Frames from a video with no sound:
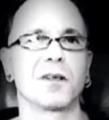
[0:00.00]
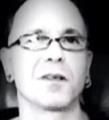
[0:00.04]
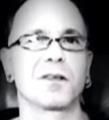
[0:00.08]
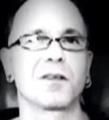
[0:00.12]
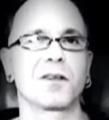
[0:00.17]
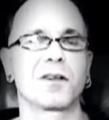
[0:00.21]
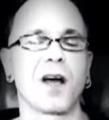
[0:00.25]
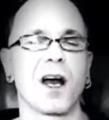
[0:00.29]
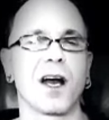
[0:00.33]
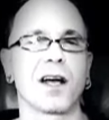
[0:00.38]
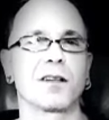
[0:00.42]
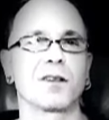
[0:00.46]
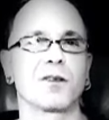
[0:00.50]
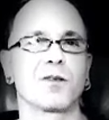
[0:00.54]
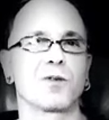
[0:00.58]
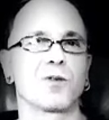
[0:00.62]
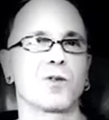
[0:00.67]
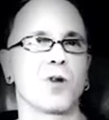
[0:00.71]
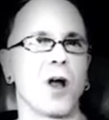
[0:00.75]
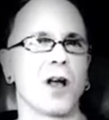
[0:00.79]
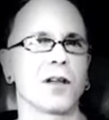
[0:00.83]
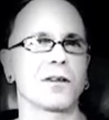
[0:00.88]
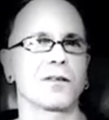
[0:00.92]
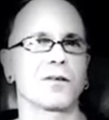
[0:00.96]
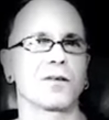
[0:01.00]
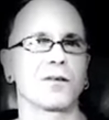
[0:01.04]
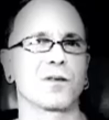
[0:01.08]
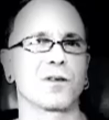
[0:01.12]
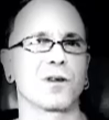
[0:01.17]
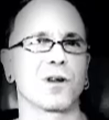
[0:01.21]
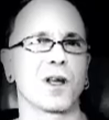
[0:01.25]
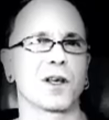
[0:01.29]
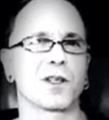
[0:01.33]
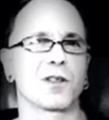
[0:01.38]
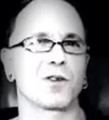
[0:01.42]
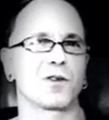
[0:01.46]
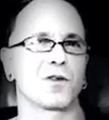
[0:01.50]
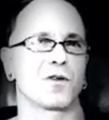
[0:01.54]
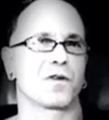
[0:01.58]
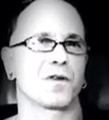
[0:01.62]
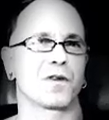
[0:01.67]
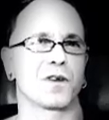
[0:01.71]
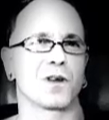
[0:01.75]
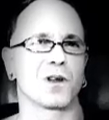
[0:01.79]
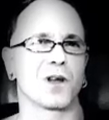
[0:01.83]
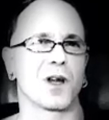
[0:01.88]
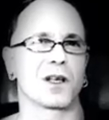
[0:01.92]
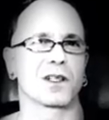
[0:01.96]
That not like you
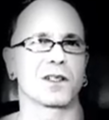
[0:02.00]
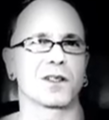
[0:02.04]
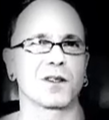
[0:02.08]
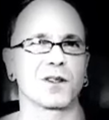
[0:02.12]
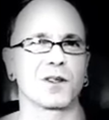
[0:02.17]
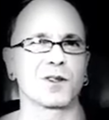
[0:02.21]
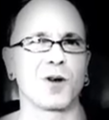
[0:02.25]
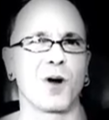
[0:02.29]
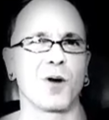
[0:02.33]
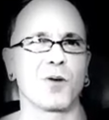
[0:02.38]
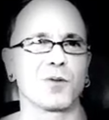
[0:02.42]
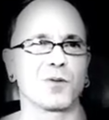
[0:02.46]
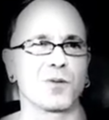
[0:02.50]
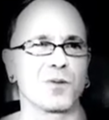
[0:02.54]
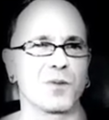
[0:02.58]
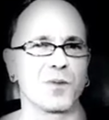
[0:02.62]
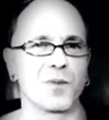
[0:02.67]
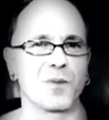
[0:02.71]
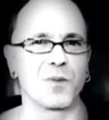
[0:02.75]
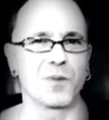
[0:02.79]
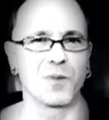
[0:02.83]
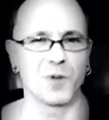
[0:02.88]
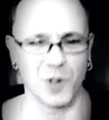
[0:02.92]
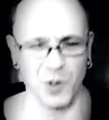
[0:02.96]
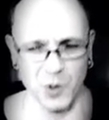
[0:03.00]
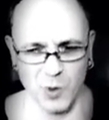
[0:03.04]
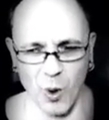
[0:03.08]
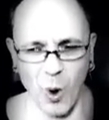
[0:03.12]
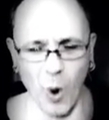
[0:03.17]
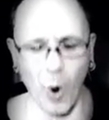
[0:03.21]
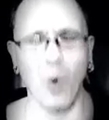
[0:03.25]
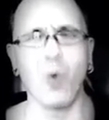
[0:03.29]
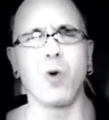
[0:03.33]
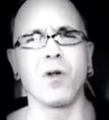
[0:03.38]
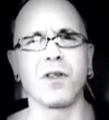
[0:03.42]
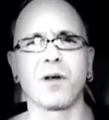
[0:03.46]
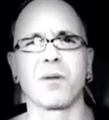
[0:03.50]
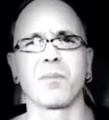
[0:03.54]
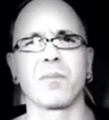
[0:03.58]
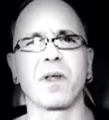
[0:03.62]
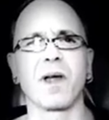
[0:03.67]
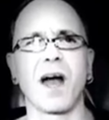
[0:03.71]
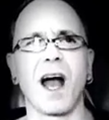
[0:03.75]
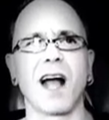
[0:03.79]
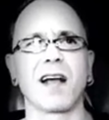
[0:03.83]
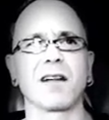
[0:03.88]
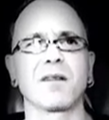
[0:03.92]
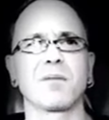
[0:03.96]
feel like, you know, you owe them
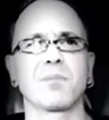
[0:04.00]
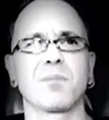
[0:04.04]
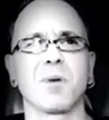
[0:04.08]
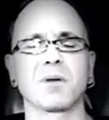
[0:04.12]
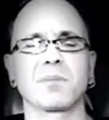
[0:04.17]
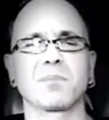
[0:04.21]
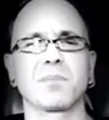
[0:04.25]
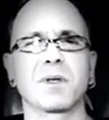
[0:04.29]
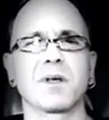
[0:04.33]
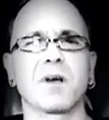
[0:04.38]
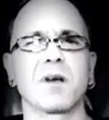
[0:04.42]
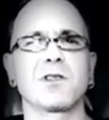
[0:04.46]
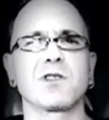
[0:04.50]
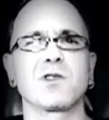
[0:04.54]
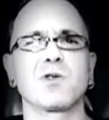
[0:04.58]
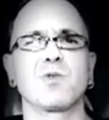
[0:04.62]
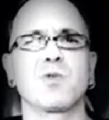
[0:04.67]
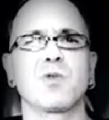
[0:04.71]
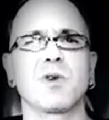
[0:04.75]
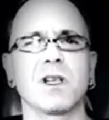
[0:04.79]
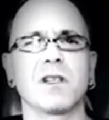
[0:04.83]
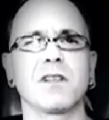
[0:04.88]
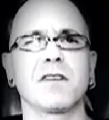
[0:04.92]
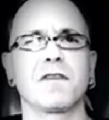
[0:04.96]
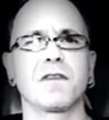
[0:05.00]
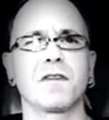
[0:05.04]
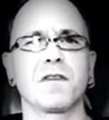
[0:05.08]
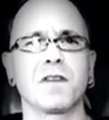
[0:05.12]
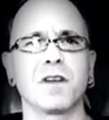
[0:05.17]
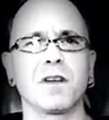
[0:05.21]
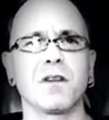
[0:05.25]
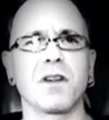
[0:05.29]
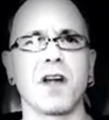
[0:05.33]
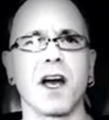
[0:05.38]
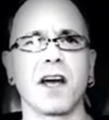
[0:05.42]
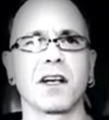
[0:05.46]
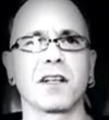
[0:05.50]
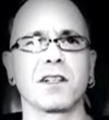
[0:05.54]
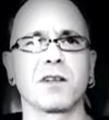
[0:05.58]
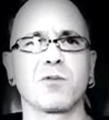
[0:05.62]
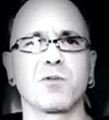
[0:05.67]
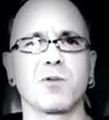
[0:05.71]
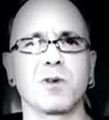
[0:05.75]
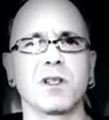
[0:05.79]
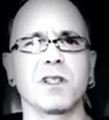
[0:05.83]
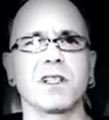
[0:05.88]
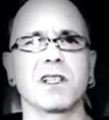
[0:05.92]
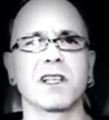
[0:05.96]
that, but because you really feel that and it
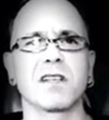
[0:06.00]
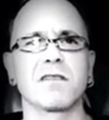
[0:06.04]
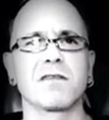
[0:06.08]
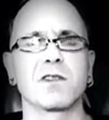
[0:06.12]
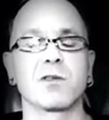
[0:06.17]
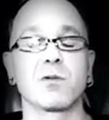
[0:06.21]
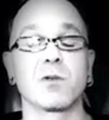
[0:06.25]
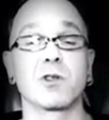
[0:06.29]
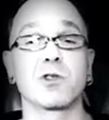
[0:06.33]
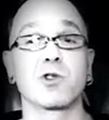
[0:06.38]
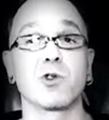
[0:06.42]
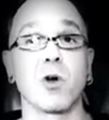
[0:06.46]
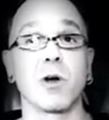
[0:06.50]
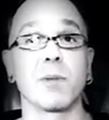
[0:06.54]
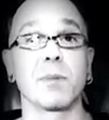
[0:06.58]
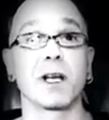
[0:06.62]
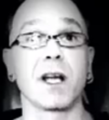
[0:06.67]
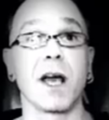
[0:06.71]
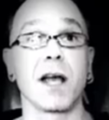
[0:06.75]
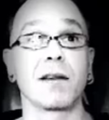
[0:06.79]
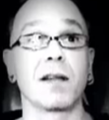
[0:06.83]
really gives you enjoyment.